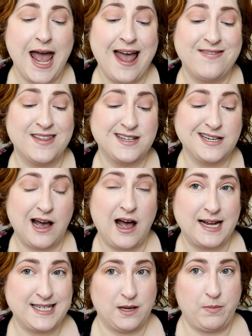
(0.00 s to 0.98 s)
And the
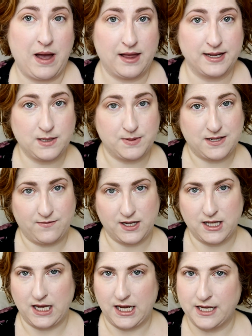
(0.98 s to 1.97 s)
Tati palette
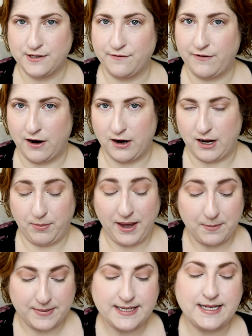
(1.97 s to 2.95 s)
specifically is very
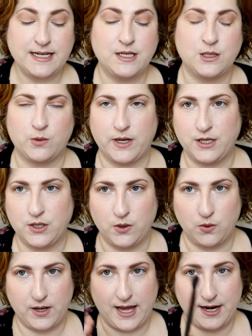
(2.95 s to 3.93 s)
pigmented, so I
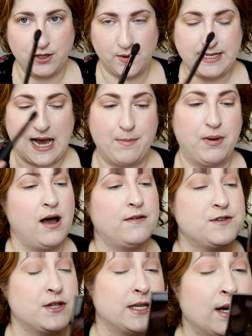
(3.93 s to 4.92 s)
do kind of do a tap
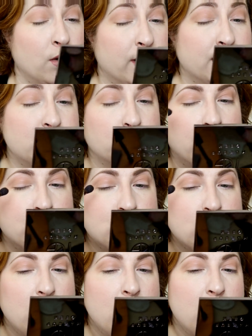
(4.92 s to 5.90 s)
off so that I don't get too much.